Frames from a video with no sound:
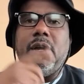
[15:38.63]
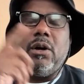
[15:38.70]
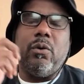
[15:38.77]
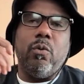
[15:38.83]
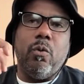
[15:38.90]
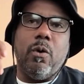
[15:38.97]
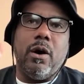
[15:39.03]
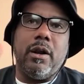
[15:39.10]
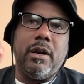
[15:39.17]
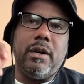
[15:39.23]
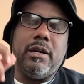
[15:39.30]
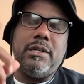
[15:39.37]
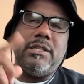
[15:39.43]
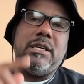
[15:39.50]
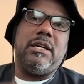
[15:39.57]
one of the
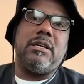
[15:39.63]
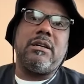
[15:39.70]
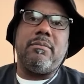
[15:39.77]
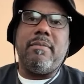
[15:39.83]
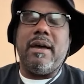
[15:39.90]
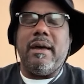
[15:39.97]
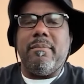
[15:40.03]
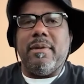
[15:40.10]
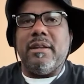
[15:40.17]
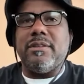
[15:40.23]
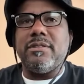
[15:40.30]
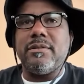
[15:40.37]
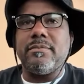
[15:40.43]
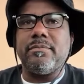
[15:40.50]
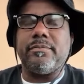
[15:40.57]
Ten Commandments.